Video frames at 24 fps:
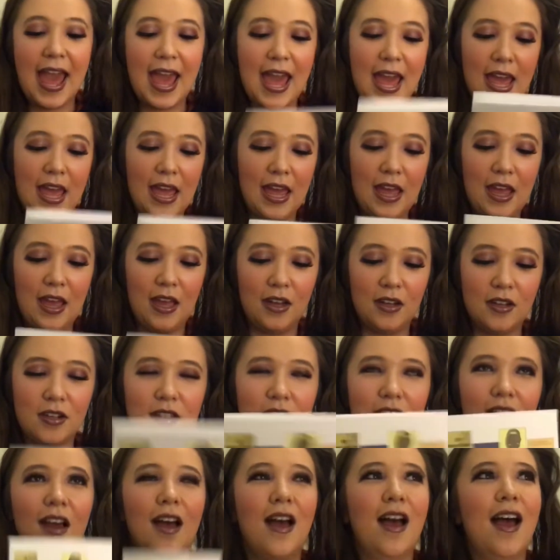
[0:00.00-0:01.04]
and
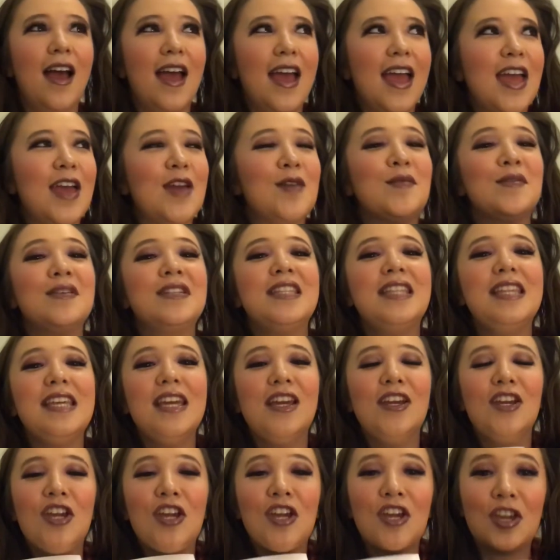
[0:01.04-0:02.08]
it was
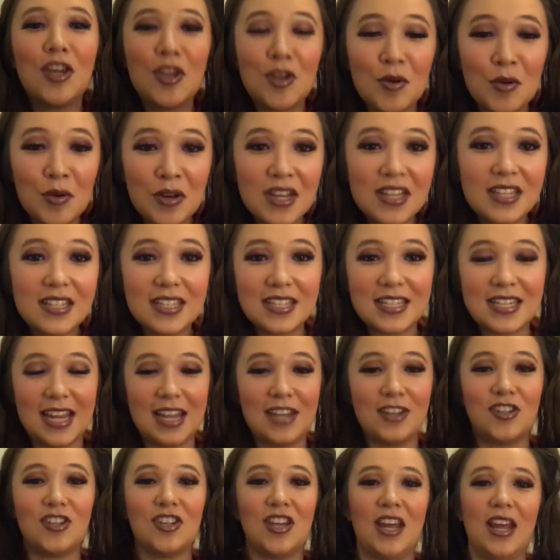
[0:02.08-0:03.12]
the cutest
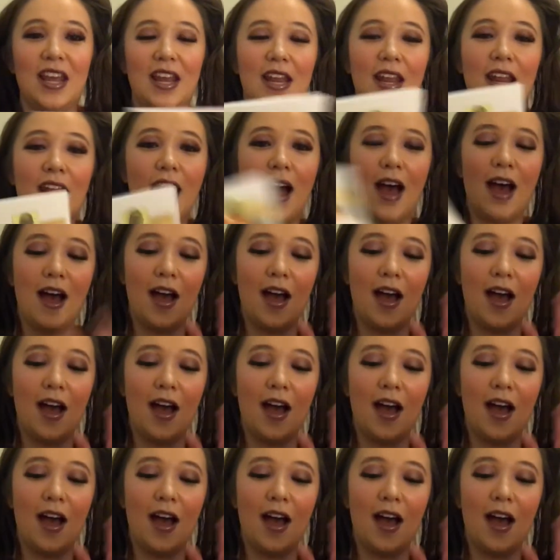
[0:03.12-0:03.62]
station.